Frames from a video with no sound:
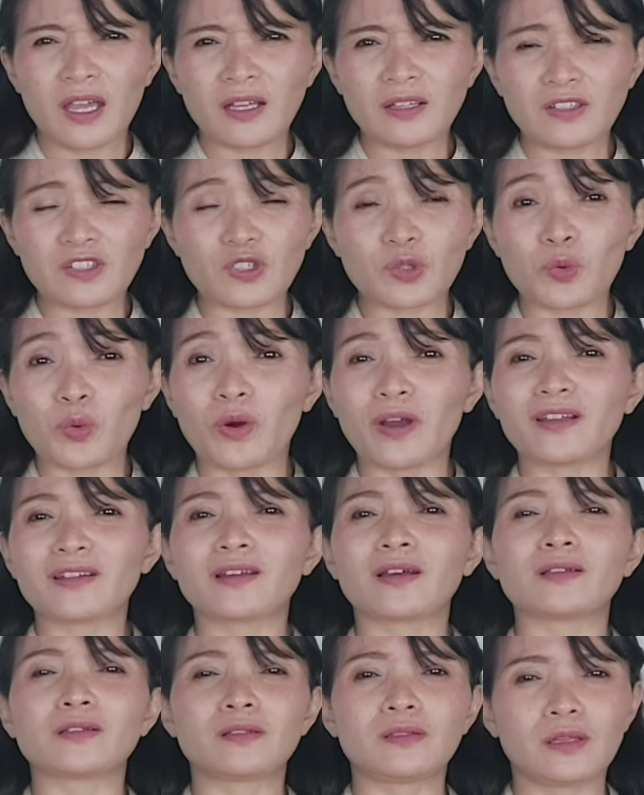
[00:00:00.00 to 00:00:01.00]
It is
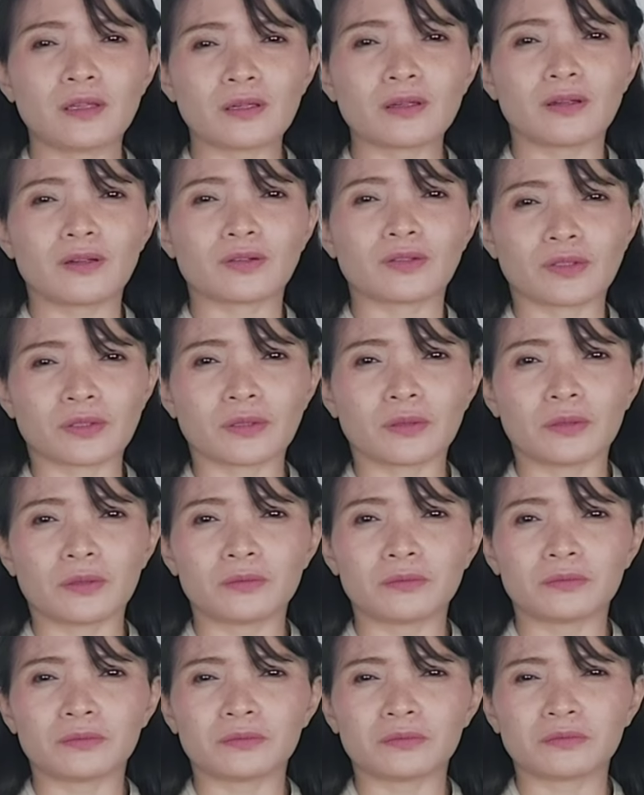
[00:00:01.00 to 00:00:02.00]
quite a serious
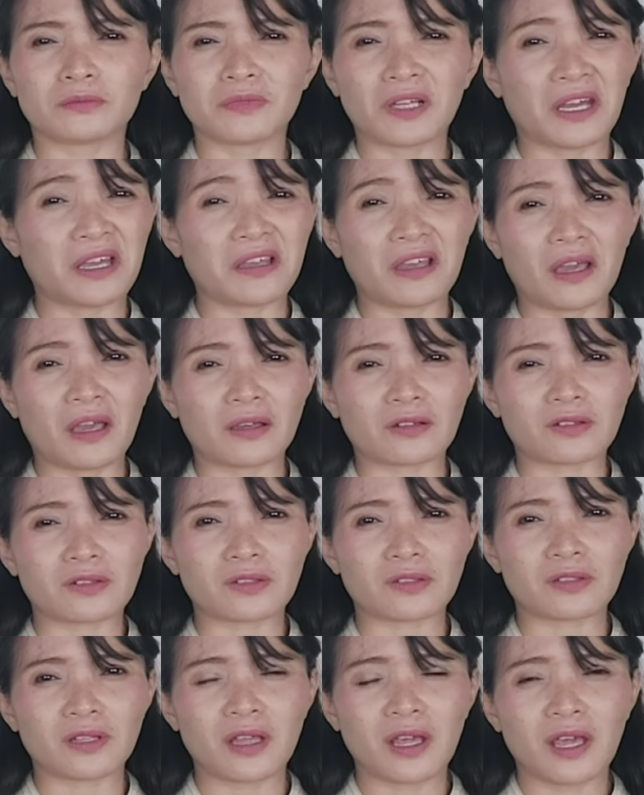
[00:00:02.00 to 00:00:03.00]
tone. I
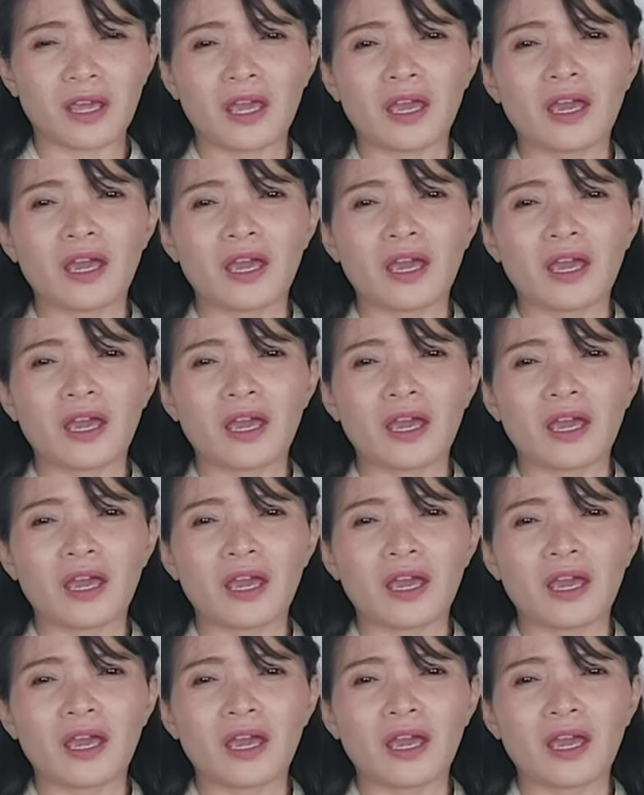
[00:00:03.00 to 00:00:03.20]
guess.